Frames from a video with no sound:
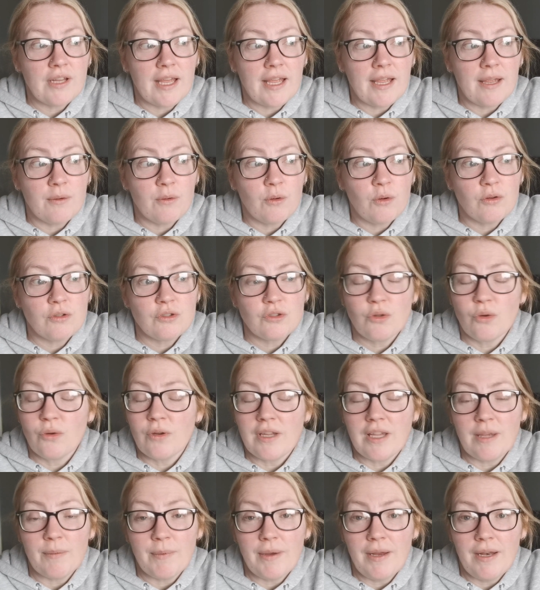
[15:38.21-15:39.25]
I am going to go
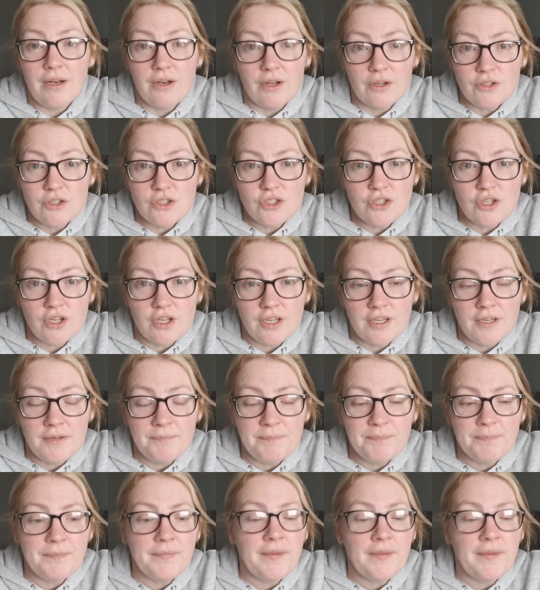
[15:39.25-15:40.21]
and get my lunch now.